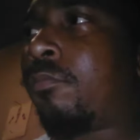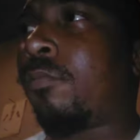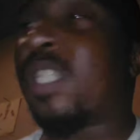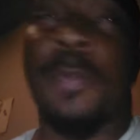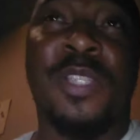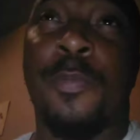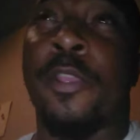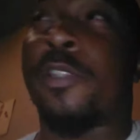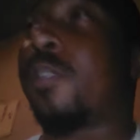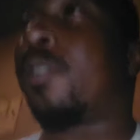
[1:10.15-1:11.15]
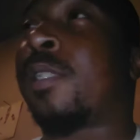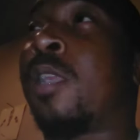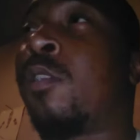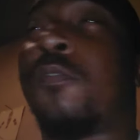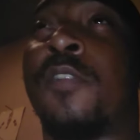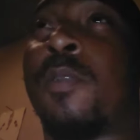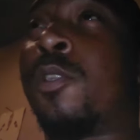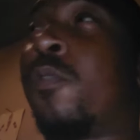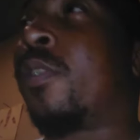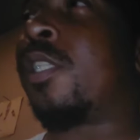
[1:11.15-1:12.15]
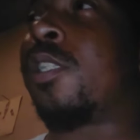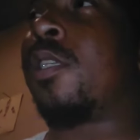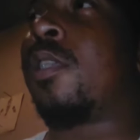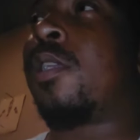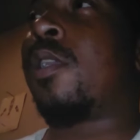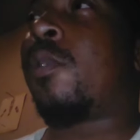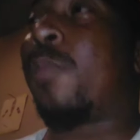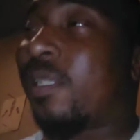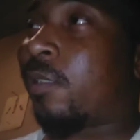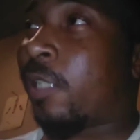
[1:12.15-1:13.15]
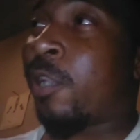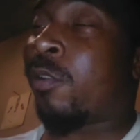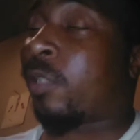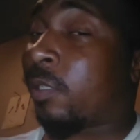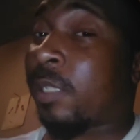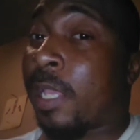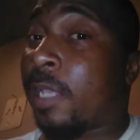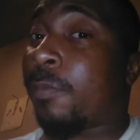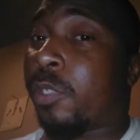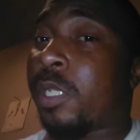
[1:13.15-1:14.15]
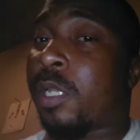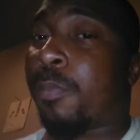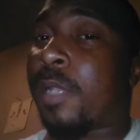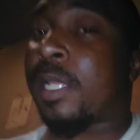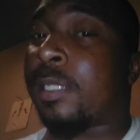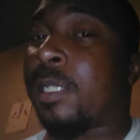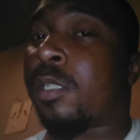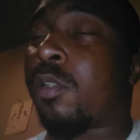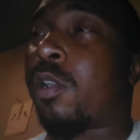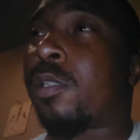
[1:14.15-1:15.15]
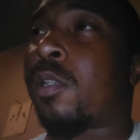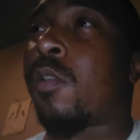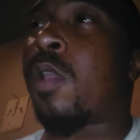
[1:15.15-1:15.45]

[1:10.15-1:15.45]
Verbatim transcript: Because I'm a spiritualist, I don't fuck with no religion. But still, the same shit apply to us also.